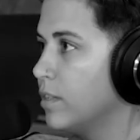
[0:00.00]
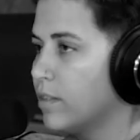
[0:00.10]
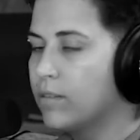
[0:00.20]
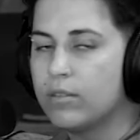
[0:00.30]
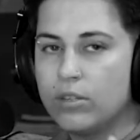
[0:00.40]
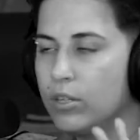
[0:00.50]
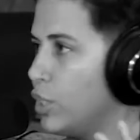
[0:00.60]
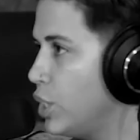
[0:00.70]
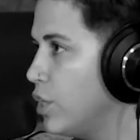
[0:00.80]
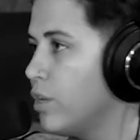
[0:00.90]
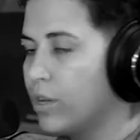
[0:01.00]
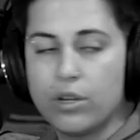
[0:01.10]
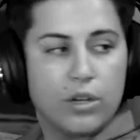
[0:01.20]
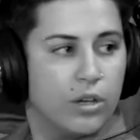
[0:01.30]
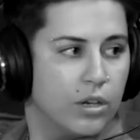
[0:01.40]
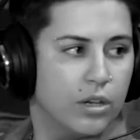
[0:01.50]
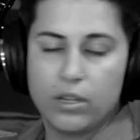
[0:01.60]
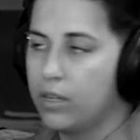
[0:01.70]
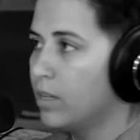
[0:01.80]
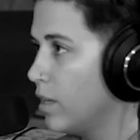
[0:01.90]
you feel like your body like betrayed
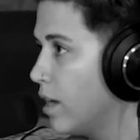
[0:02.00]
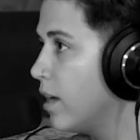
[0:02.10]
you a